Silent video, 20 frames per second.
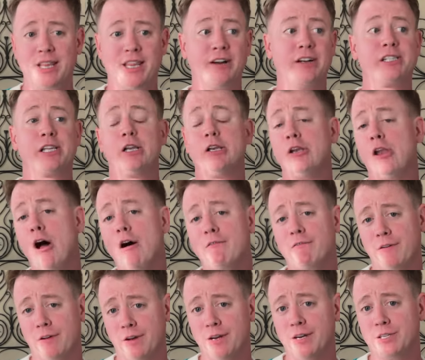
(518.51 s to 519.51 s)
There is a lot
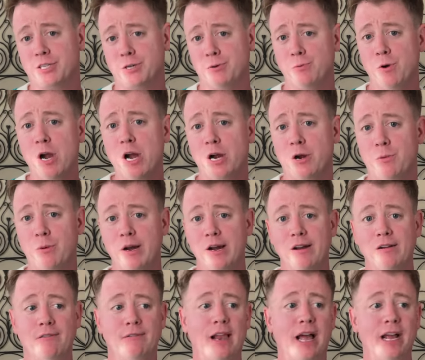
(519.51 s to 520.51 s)
for her to work
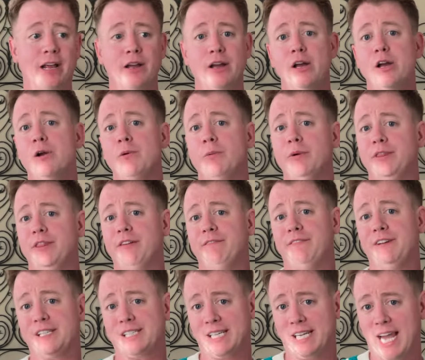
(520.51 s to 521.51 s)
with, like with the
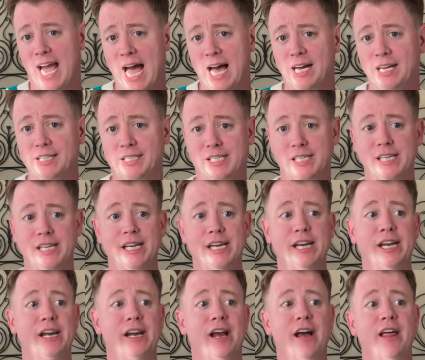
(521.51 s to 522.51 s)

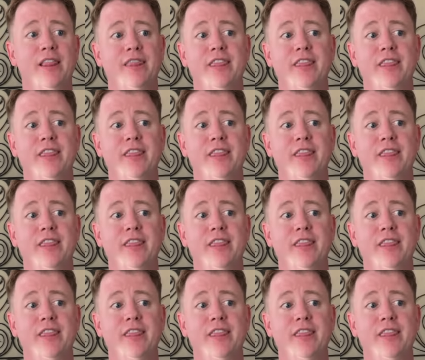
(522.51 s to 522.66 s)
physicality,